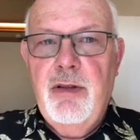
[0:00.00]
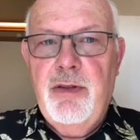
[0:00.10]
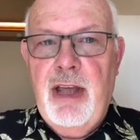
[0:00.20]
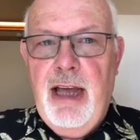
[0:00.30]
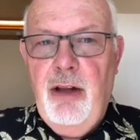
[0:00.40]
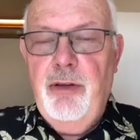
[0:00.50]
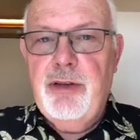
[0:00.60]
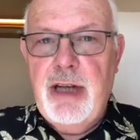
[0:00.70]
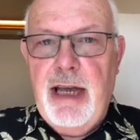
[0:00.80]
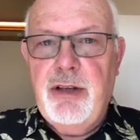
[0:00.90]
the health
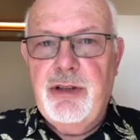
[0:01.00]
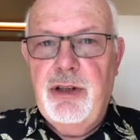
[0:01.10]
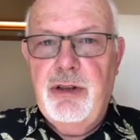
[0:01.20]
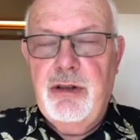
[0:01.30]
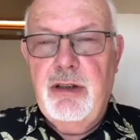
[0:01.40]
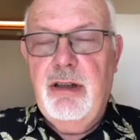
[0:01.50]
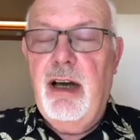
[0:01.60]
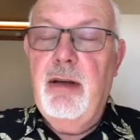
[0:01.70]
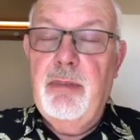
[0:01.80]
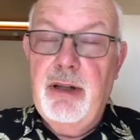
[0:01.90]
checks that
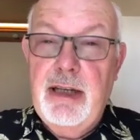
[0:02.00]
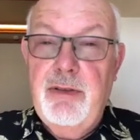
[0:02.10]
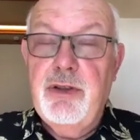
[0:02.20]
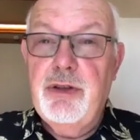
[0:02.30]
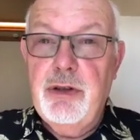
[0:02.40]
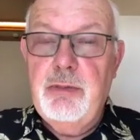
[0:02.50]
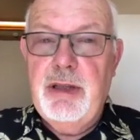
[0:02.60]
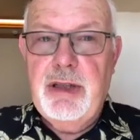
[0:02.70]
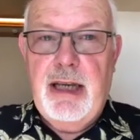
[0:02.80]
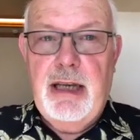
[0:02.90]
I believe should be
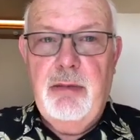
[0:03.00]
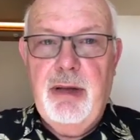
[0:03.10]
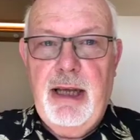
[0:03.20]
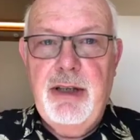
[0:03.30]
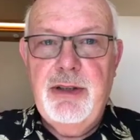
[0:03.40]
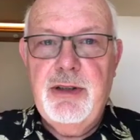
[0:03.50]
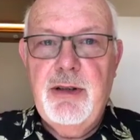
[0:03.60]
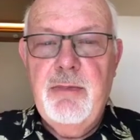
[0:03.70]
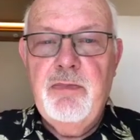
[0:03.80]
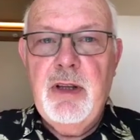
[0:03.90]
taking place
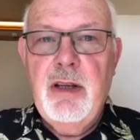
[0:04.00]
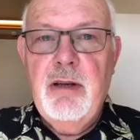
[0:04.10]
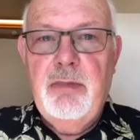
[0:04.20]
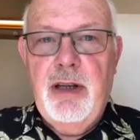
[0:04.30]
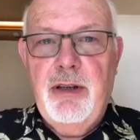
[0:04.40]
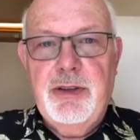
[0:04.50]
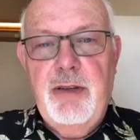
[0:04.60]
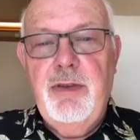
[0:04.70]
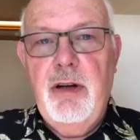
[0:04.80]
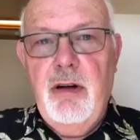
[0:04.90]
because
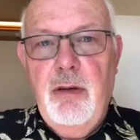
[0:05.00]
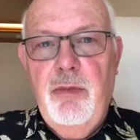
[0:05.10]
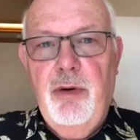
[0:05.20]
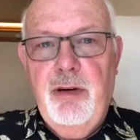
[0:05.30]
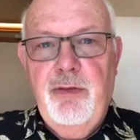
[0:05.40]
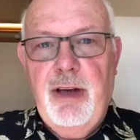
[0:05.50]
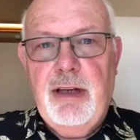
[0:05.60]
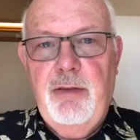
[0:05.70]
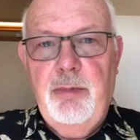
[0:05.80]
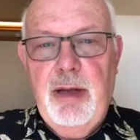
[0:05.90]
if there are more
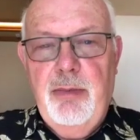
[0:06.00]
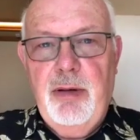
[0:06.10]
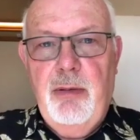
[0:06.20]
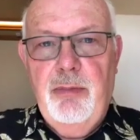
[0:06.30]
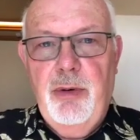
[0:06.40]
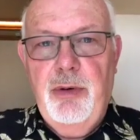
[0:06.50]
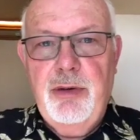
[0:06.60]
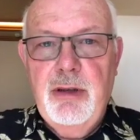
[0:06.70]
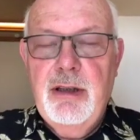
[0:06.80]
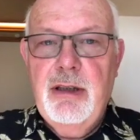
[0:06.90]
infected people on
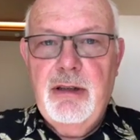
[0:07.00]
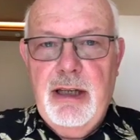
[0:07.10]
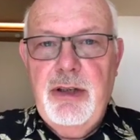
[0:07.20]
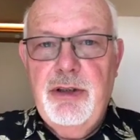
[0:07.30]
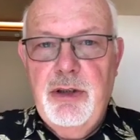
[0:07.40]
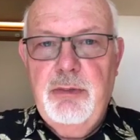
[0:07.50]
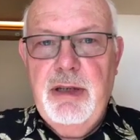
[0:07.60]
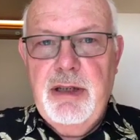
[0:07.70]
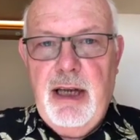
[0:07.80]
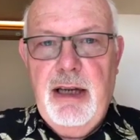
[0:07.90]
board, they should
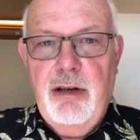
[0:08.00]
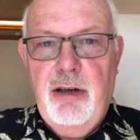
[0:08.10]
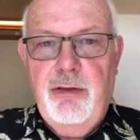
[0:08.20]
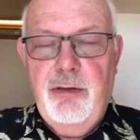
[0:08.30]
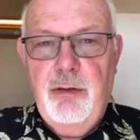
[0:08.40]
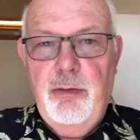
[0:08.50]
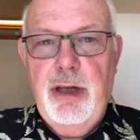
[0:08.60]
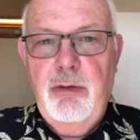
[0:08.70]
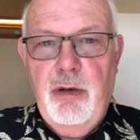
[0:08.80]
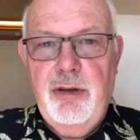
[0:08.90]
be taken off.
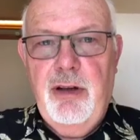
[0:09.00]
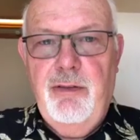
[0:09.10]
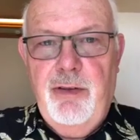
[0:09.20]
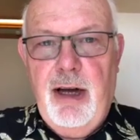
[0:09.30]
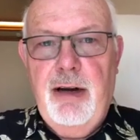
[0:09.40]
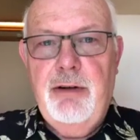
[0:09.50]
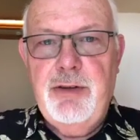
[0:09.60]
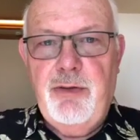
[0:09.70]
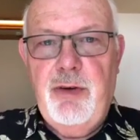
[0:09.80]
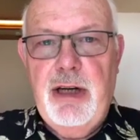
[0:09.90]
We want a virus
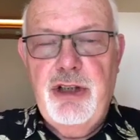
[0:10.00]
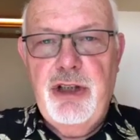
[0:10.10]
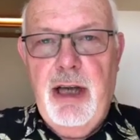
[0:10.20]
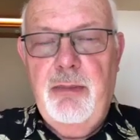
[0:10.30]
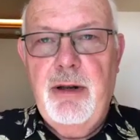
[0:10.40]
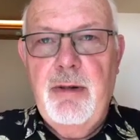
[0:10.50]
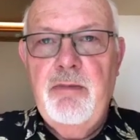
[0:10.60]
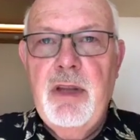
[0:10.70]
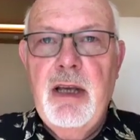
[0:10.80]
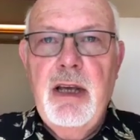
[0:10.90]
free ship.
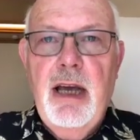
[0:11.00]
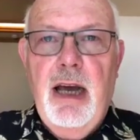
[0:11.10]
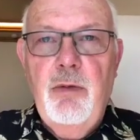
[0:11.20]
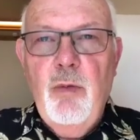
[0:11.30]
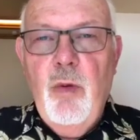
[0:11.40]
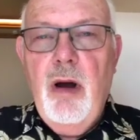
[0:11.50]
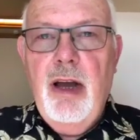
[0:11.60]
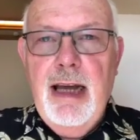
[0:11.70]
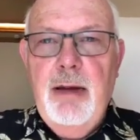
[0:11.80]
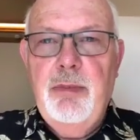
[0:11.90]
And what
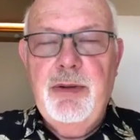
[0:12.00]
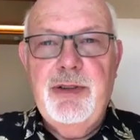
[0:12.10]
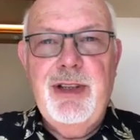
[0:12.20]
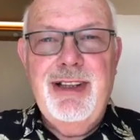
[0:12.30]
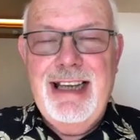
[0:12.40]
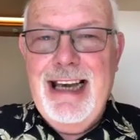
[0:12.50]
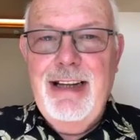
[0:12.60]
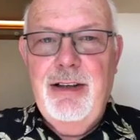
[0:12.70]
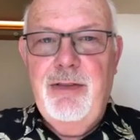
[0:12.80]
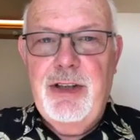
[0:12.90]
happens at the
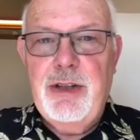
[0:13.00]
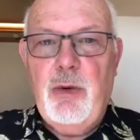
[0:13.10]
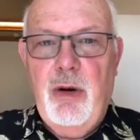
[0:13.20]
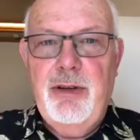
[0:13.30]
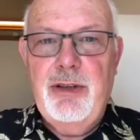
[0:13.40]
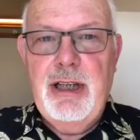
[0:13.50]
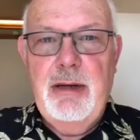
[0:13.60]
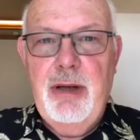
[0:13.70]
end of this quarantine